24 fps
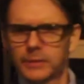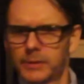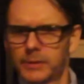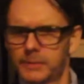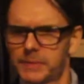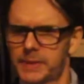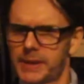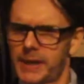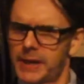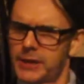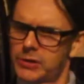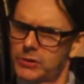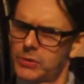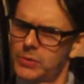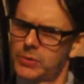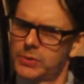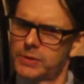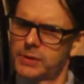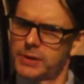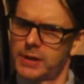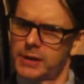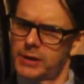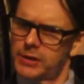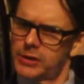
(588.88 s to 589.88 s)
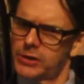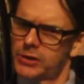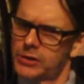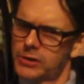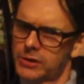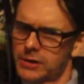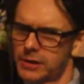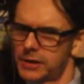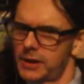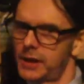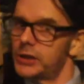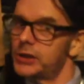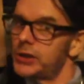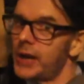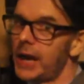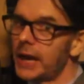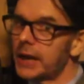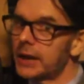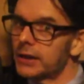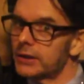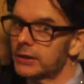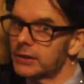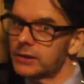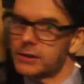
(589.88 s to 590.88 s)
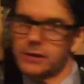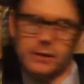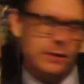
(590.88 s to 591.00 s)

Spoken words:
I'm saying suits, they're jackets.